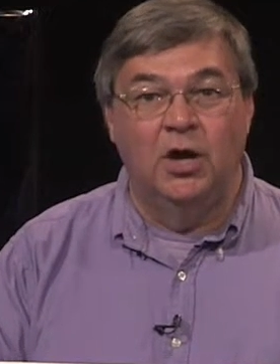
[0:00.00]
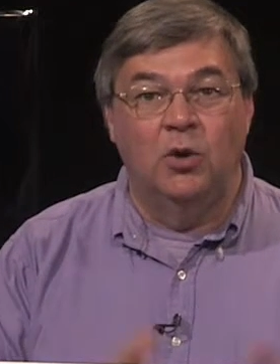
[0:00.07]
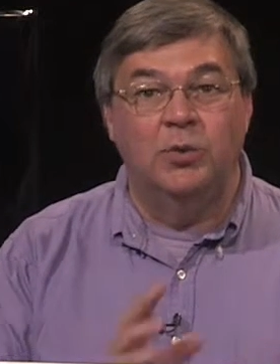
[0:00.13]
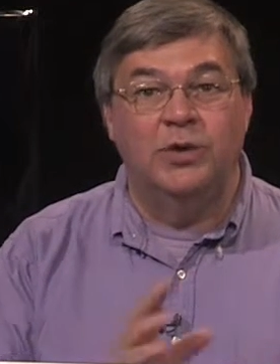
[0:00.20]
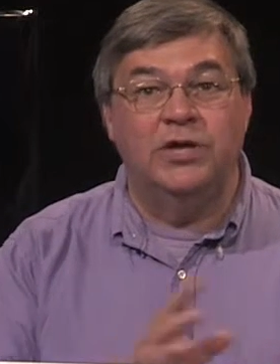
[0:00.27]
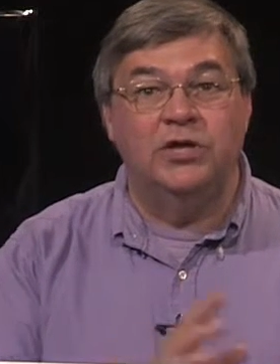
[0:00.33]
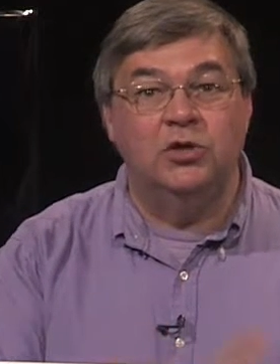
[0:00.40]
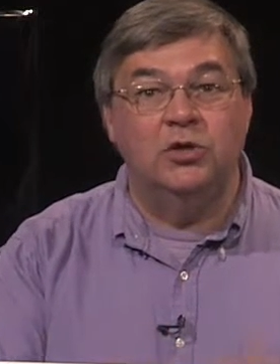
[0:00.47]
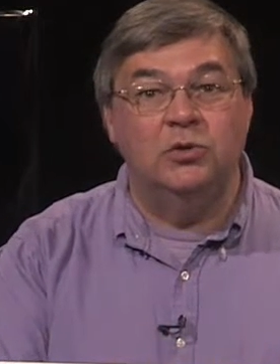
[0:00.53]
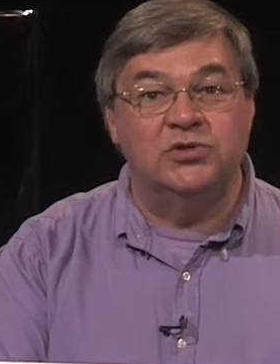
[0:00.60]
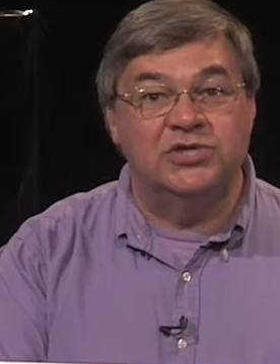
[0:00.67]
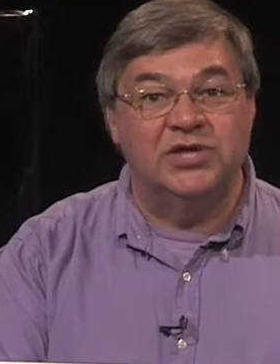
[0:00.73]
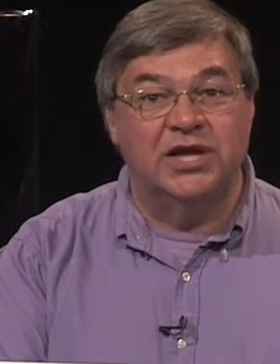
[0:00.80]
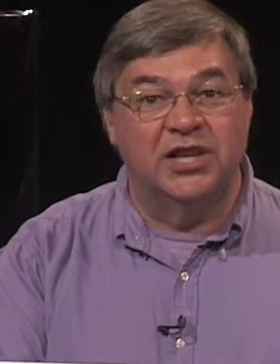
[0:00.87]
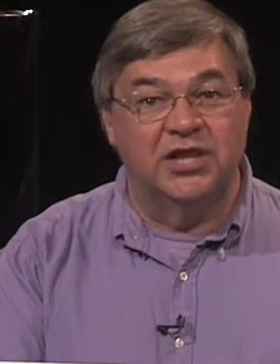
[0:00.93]
We use
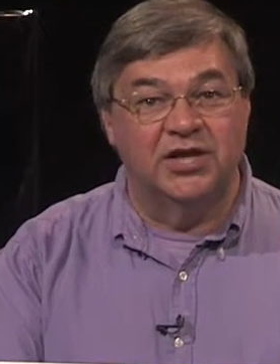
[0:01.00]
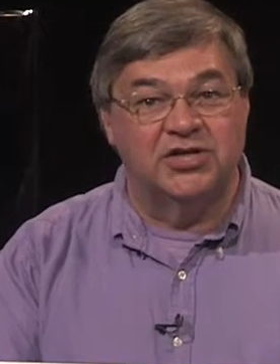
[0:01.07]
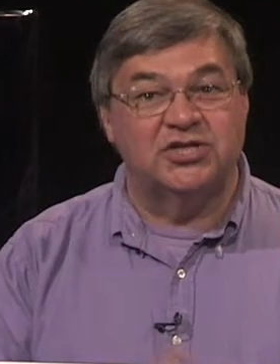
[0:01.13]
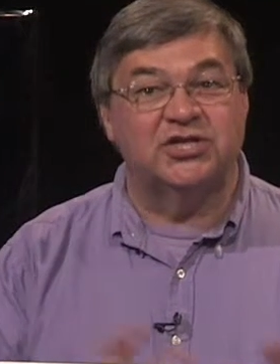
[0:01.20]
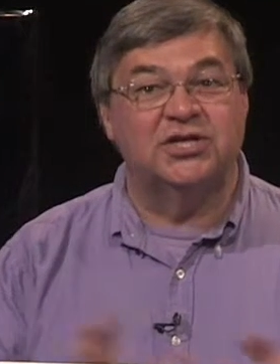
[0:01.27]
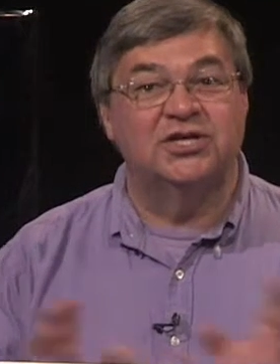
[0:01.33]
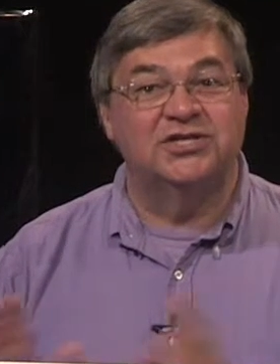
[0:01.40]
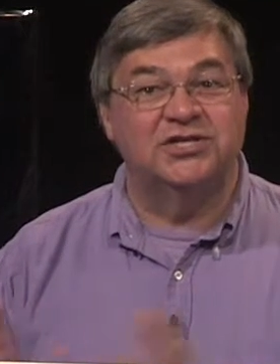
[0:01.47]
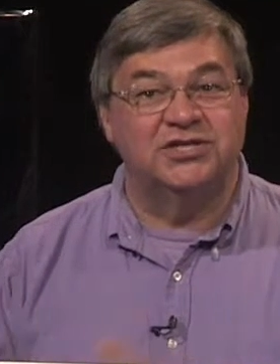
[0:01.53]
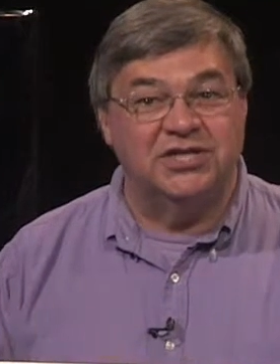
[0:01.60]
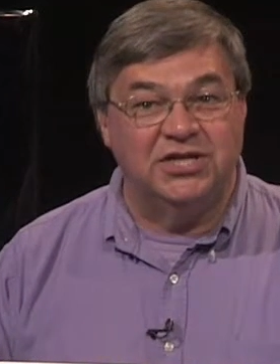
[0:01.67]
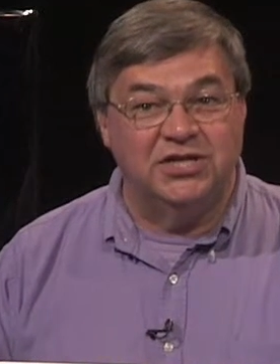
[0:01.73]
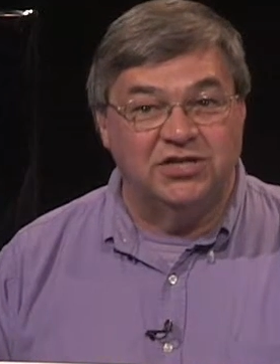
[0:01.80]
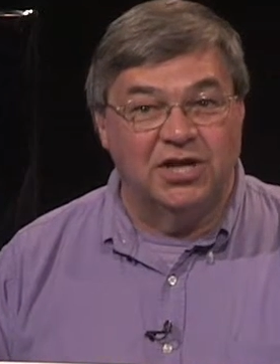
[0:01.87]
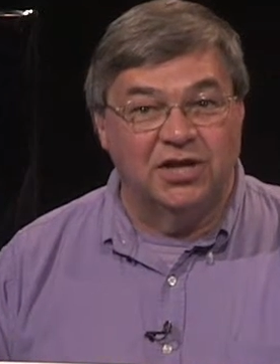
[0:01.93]
English to
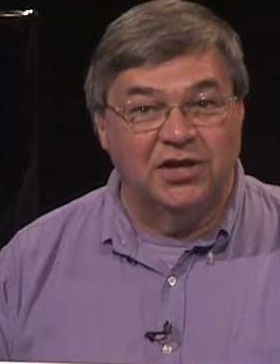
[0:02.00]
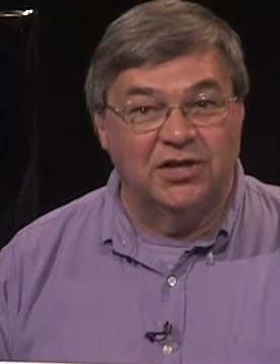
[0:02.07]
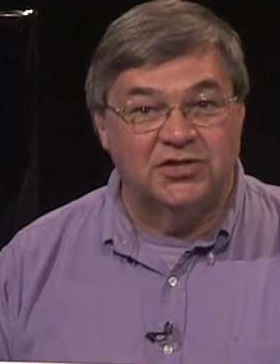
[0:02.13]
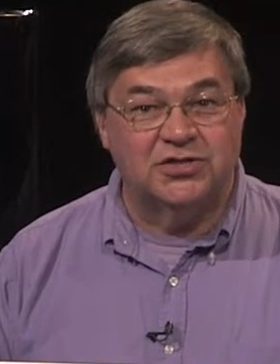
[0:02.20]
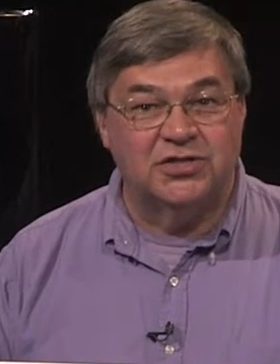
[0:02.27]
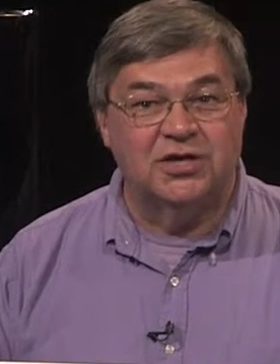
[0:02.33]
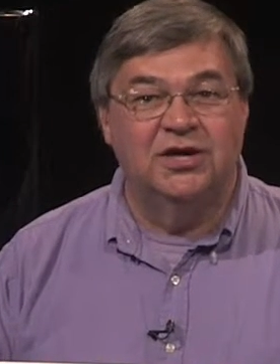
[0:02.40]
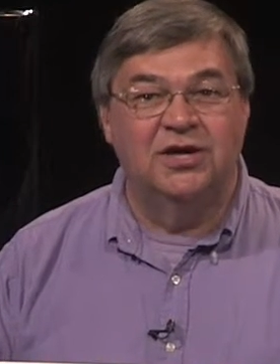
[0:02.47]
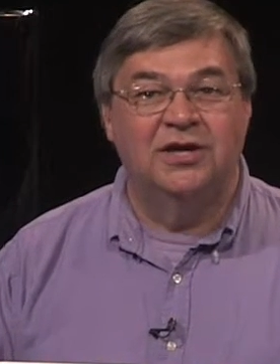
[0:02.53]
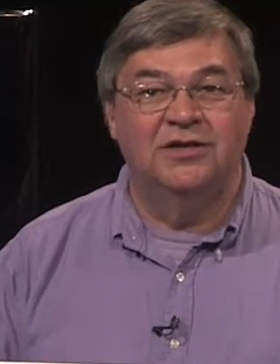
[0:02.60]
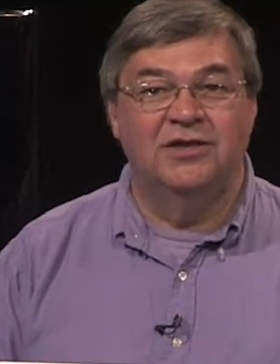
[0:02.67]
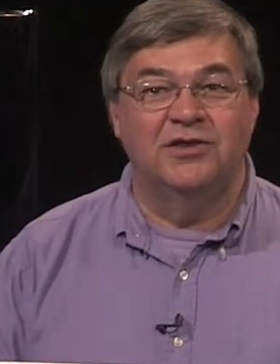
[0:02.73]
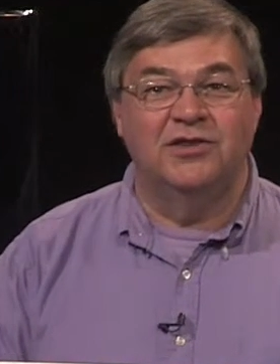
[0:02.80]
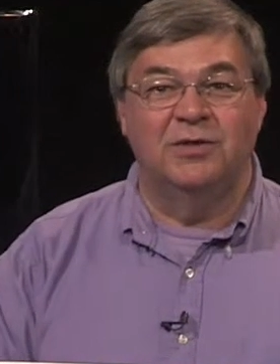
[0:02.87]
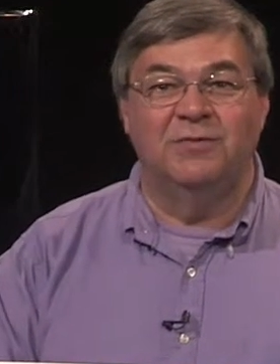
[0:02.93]
teach English.
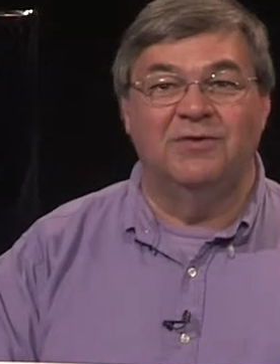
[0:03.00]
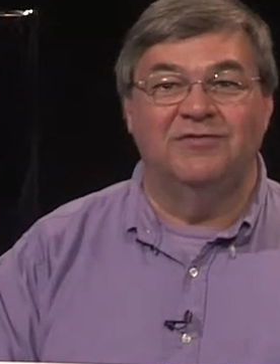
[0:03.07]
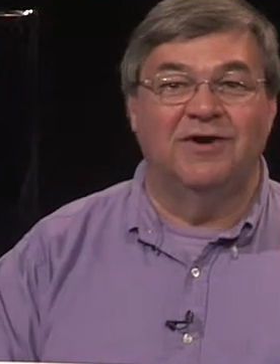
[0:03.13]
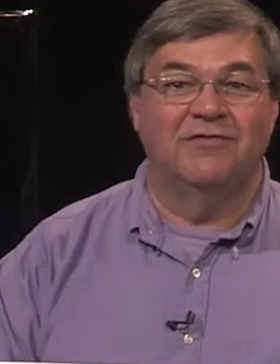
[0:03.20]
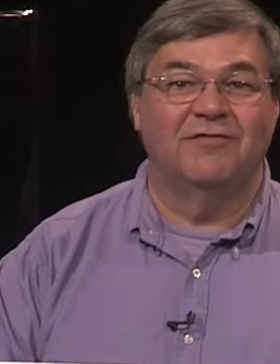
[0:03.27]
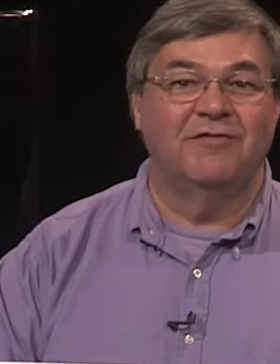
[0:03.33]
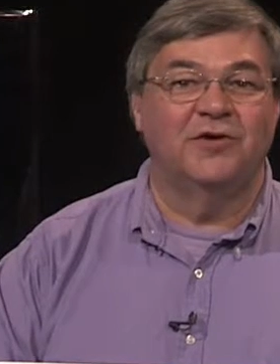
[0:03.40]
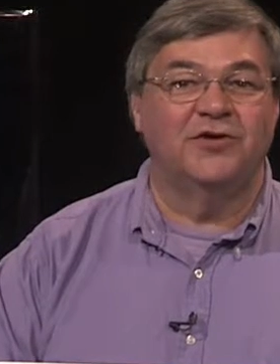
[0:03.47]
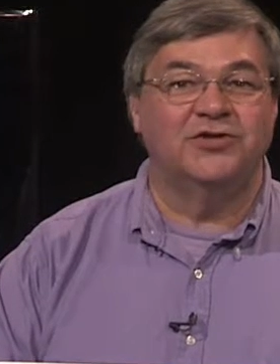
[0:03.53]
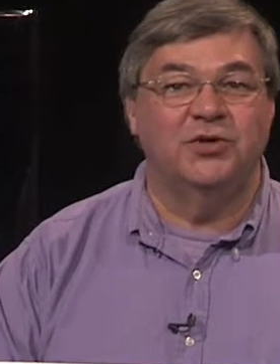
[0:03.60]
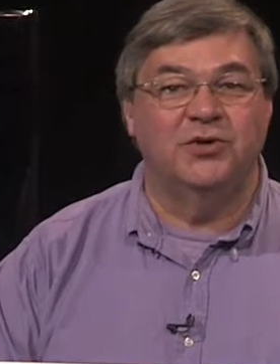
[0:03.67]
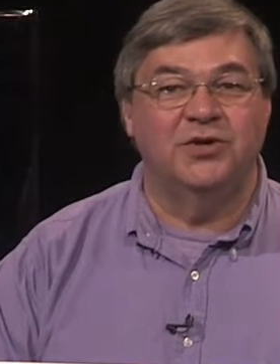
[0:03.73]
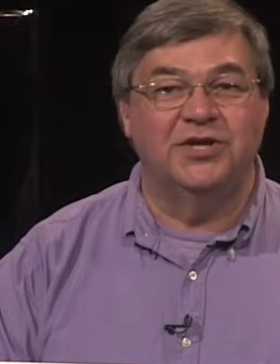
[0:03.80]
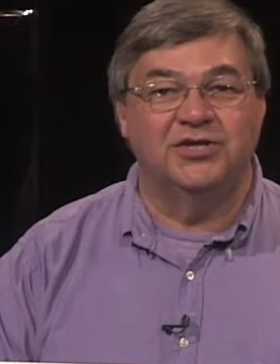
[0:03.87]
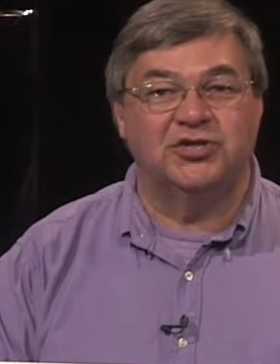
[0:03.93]
The theme of our first
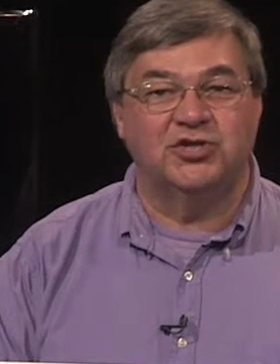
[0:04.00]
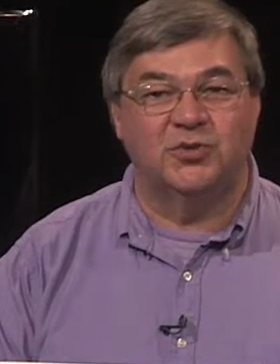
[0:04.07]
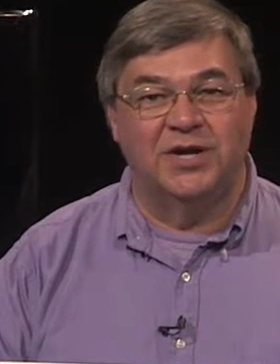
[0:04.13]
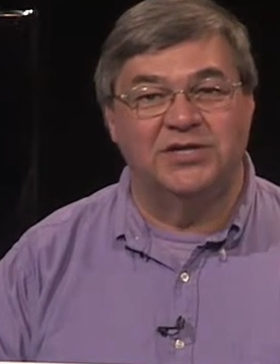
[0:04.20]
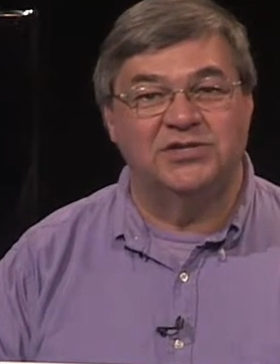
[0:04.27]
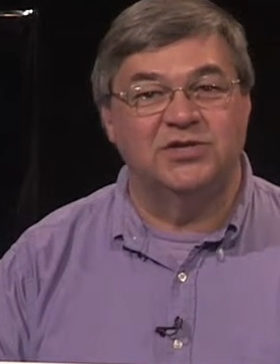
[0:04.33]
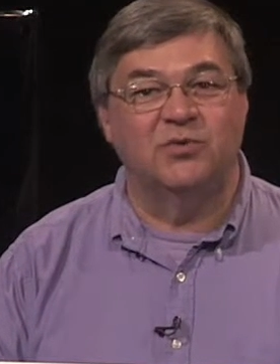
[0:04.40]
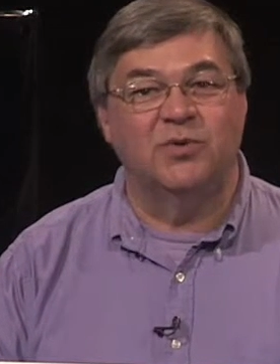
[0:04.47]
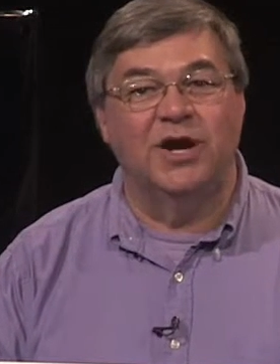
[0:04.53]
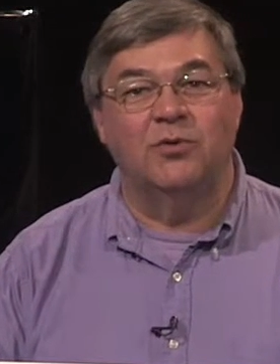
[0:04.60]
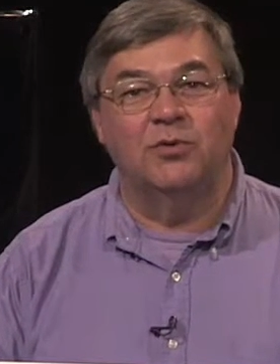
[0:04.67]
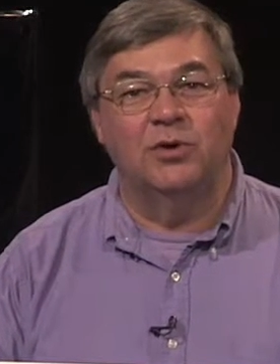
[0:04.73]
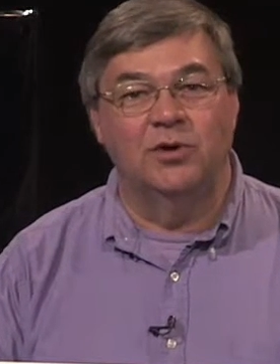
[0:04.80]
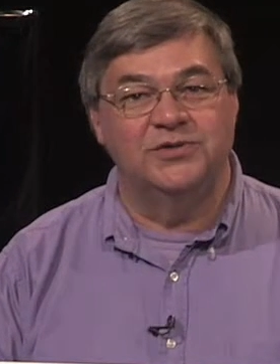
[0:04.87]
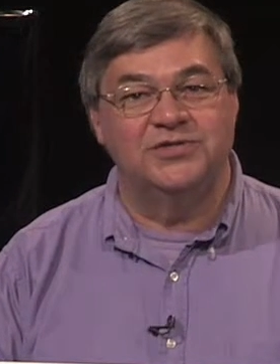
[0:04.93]
unit is Trains and
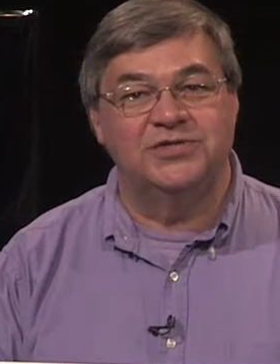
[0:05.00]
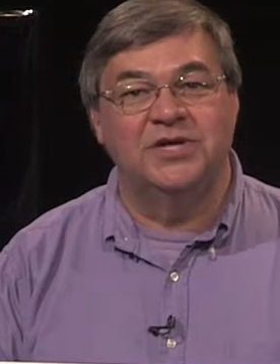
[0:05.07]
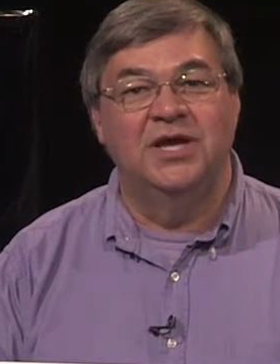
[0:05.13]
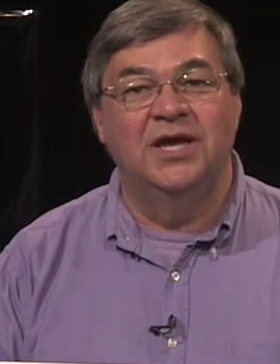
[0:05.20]
Railroads.